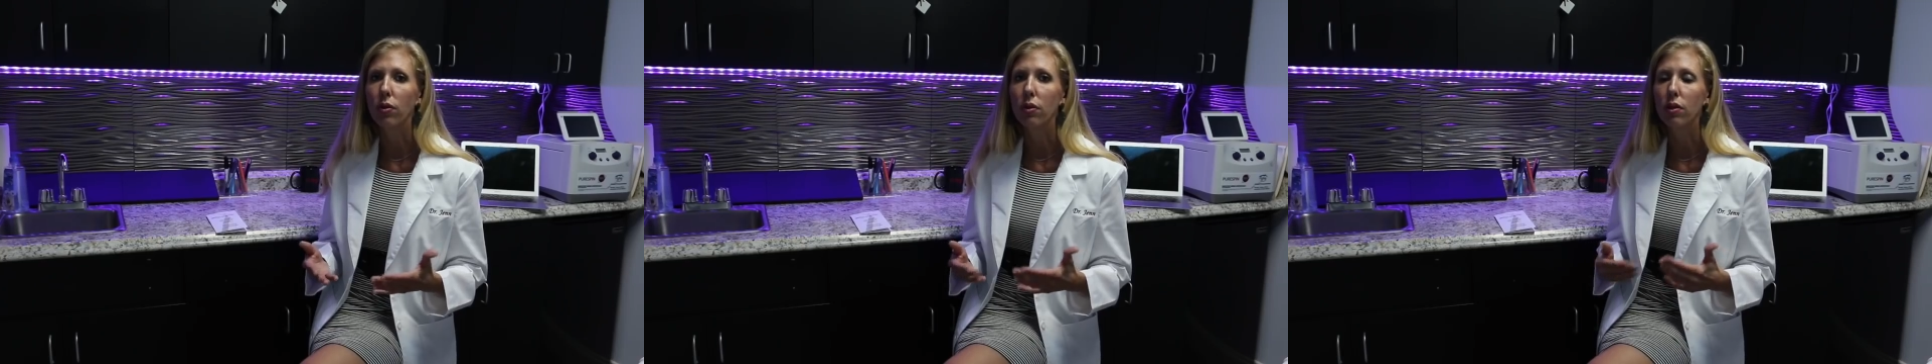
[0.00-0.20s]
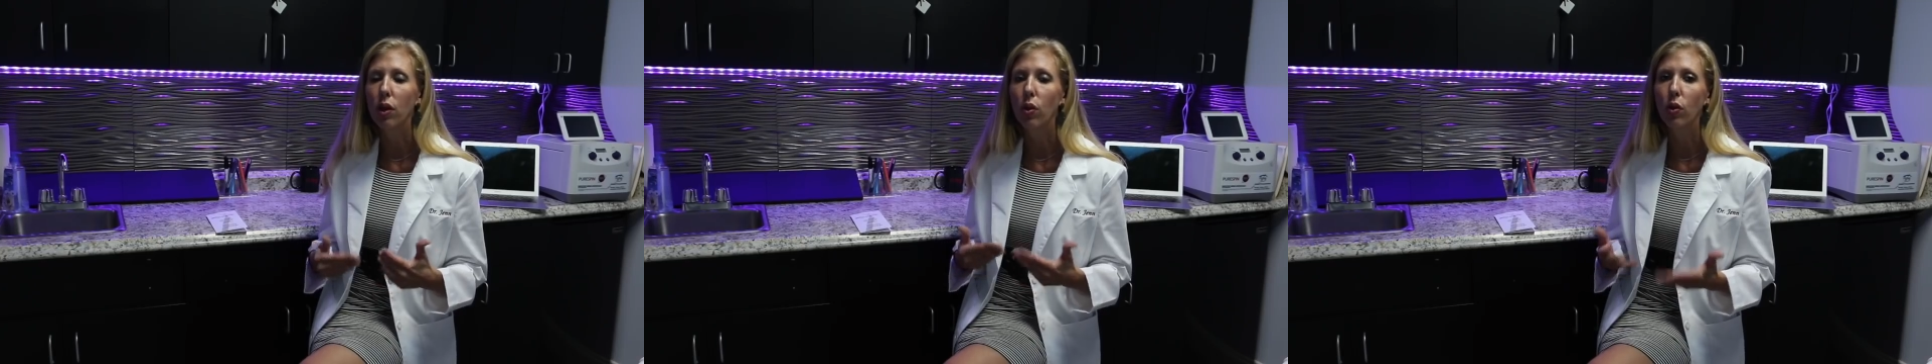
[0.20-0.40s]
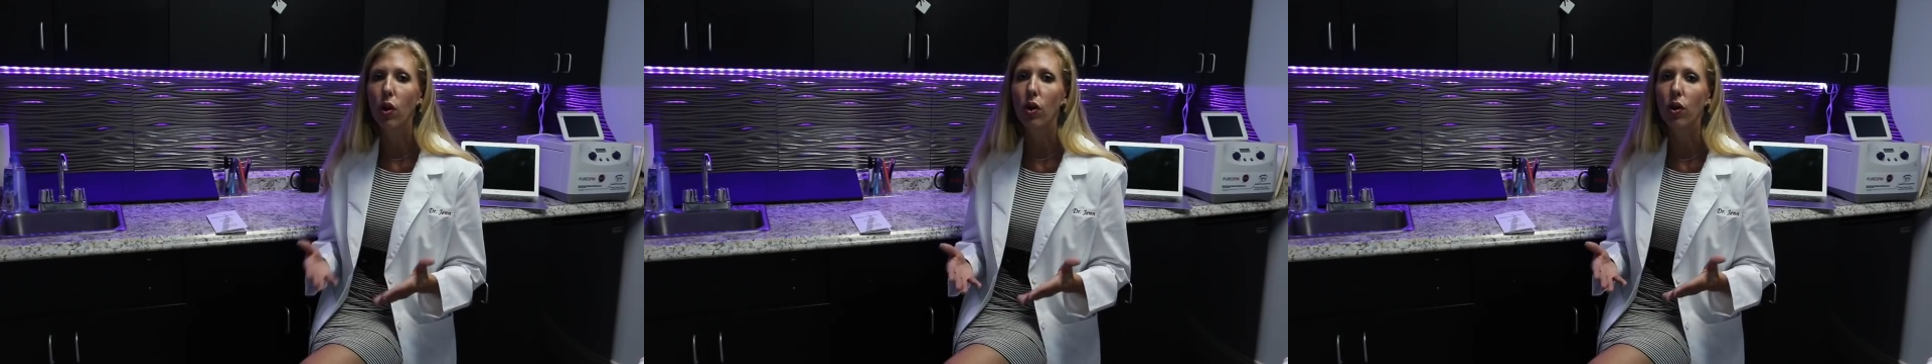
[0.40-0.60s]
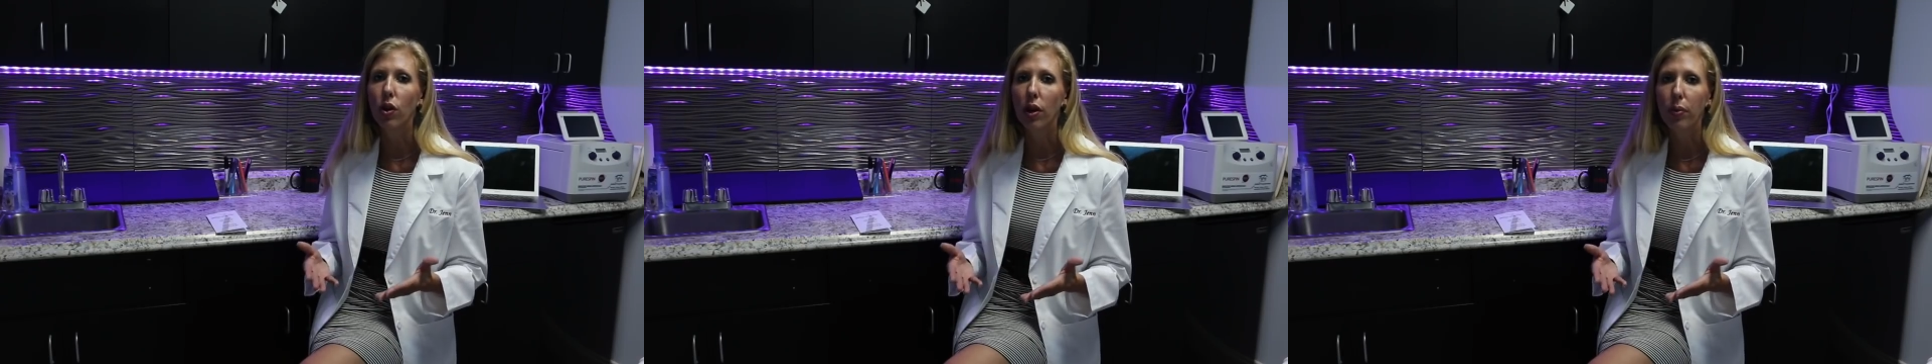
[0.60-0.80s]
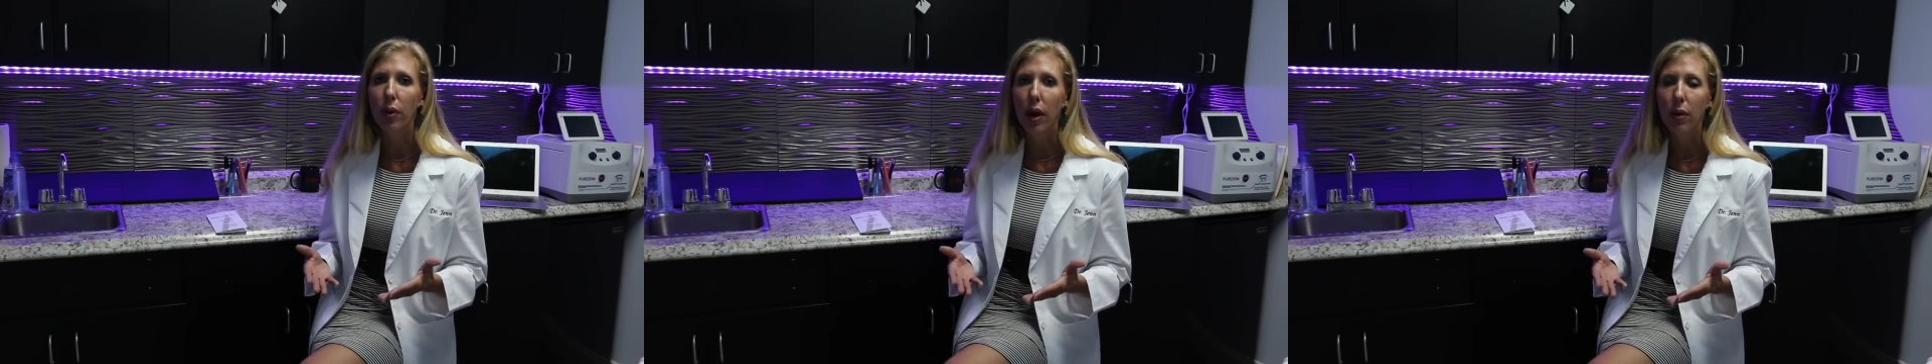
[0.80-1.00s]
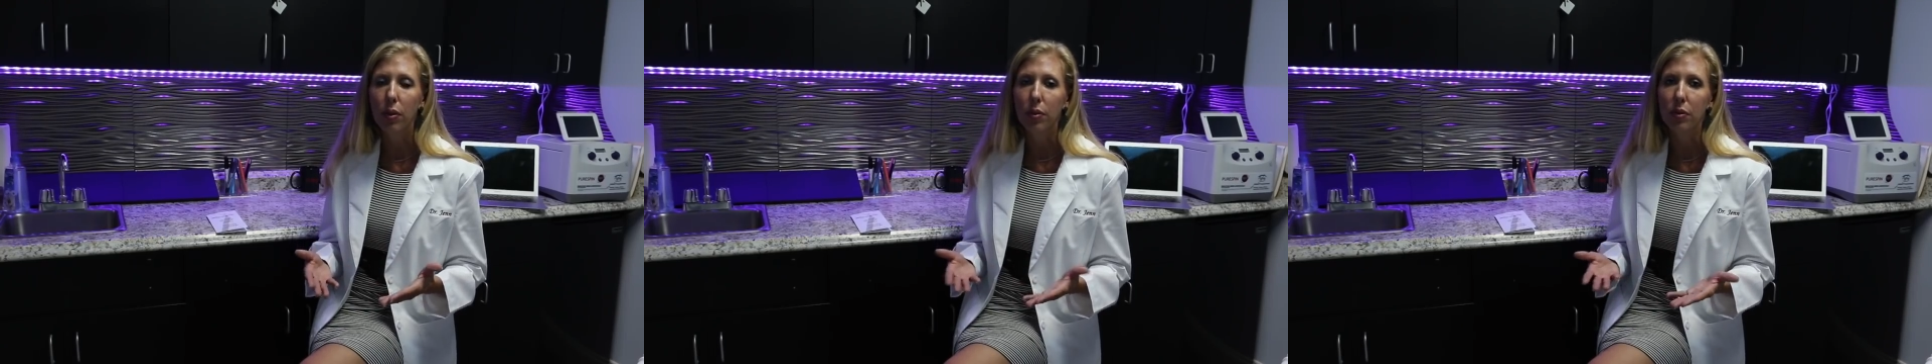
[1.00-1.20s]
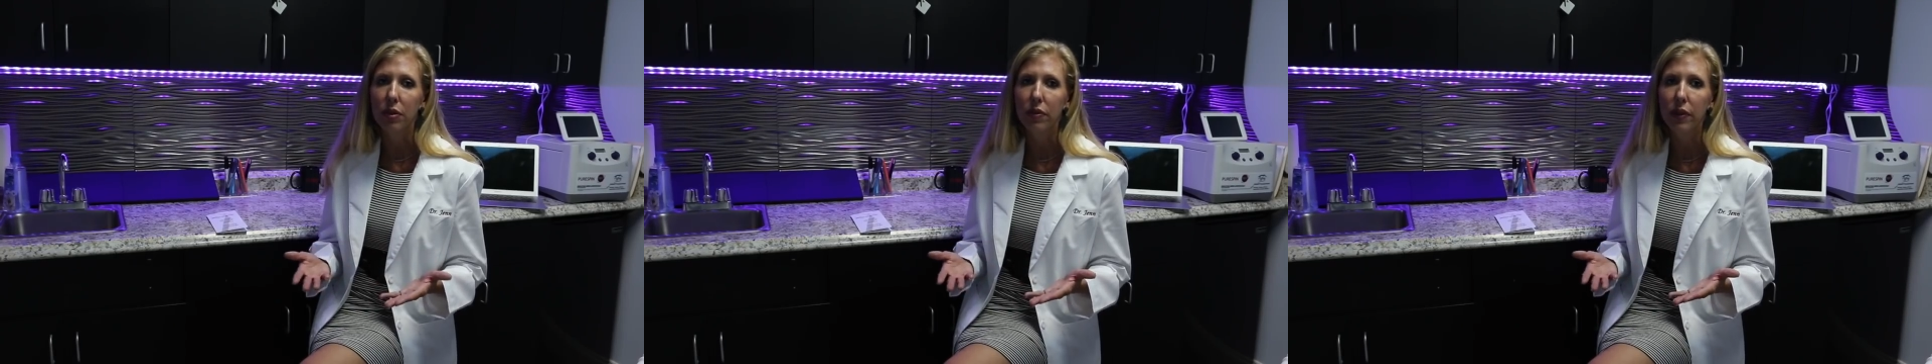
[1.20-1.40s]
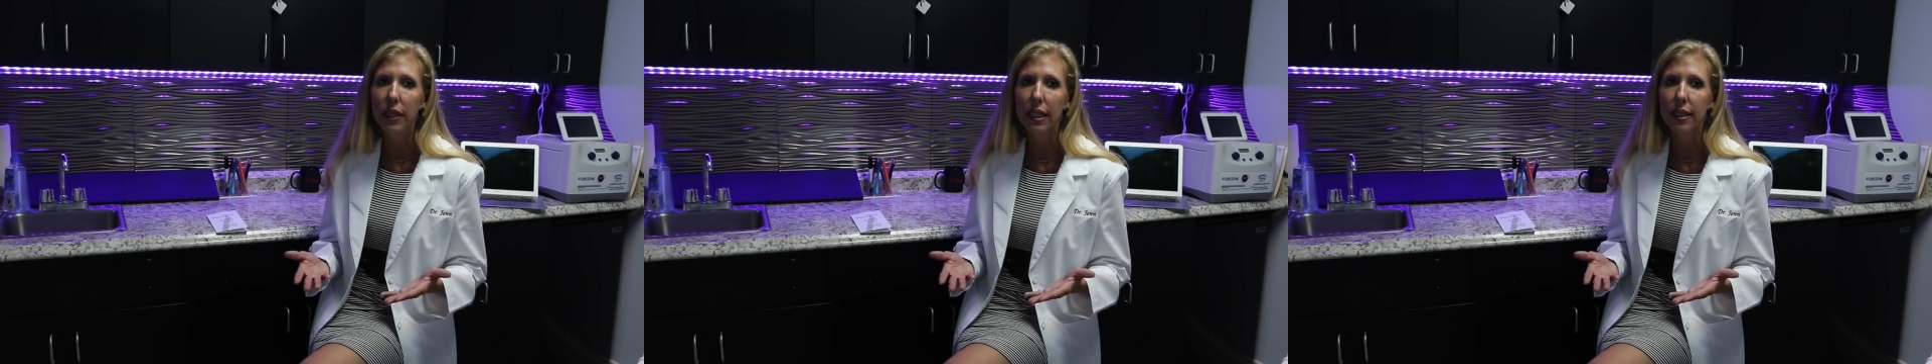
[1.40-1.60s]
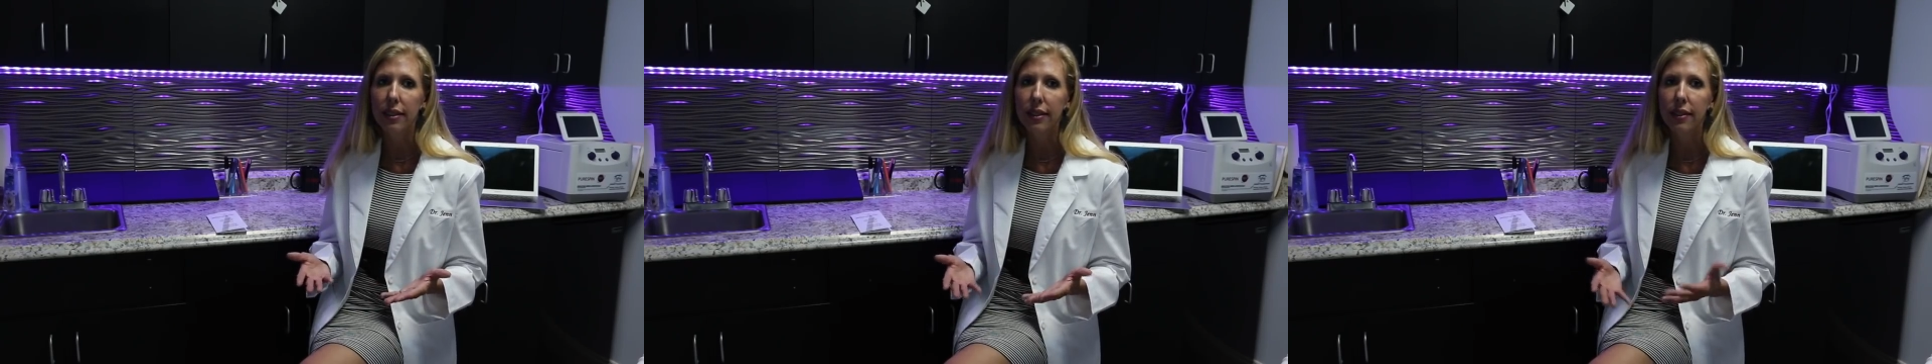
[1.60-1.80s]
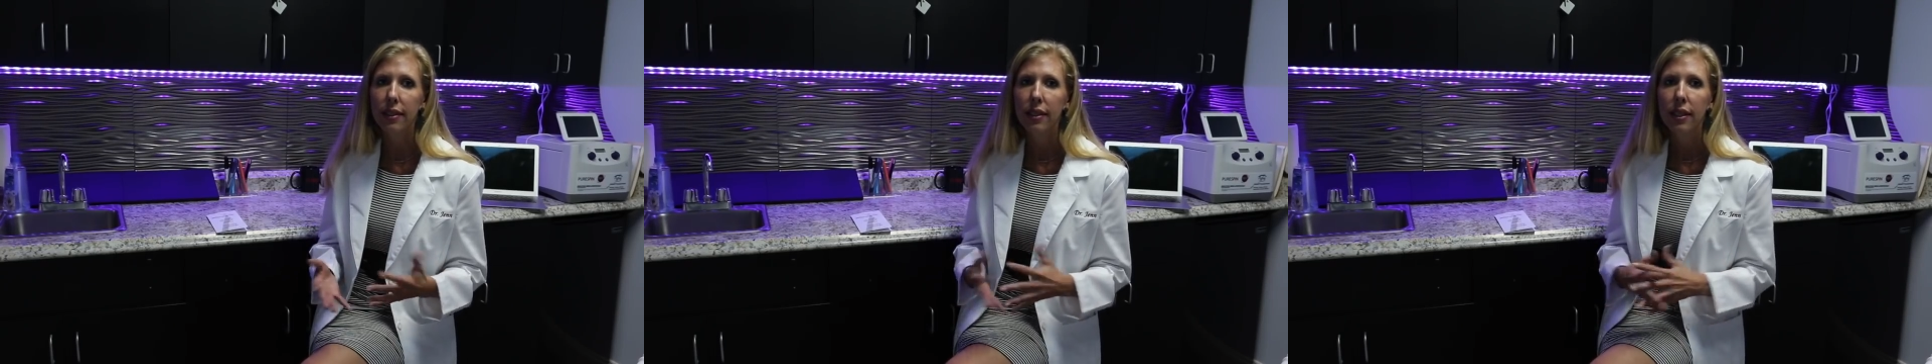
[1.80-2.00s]
longer a problem to
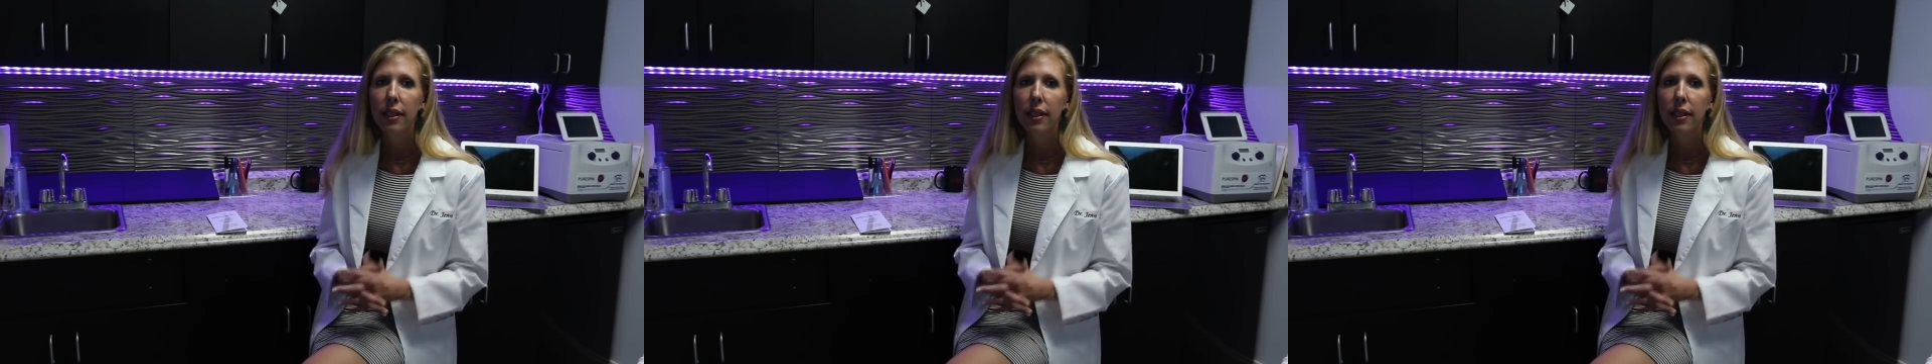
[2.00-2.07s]
fix.